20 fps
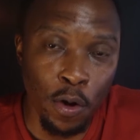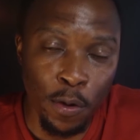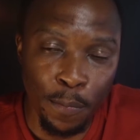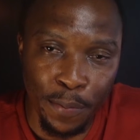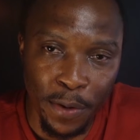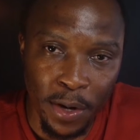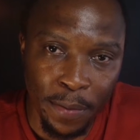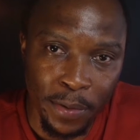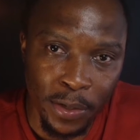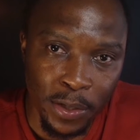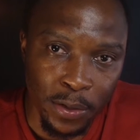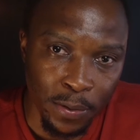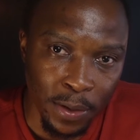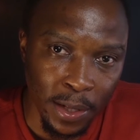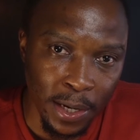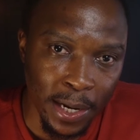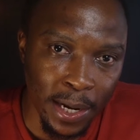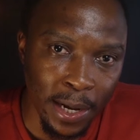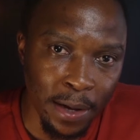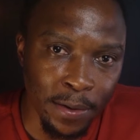on-premise to
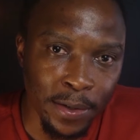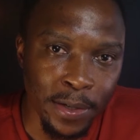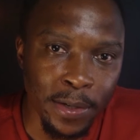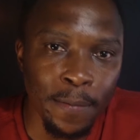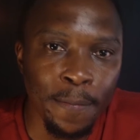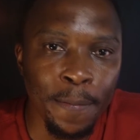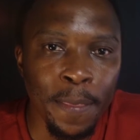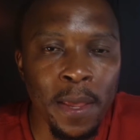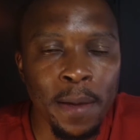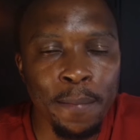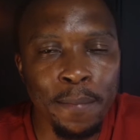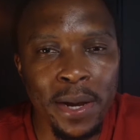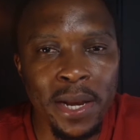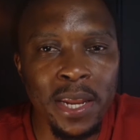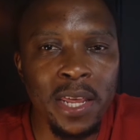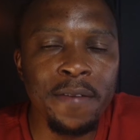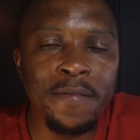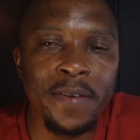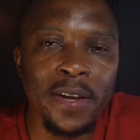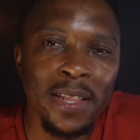the cloud,
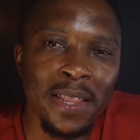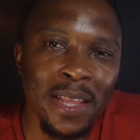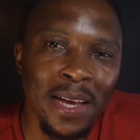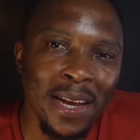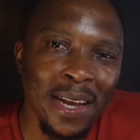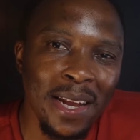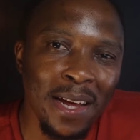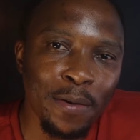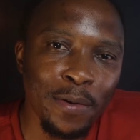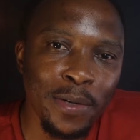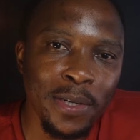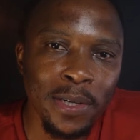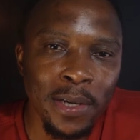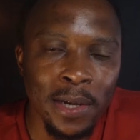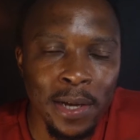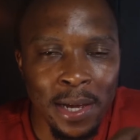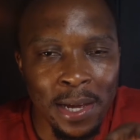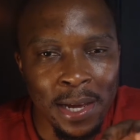but even in the cloud,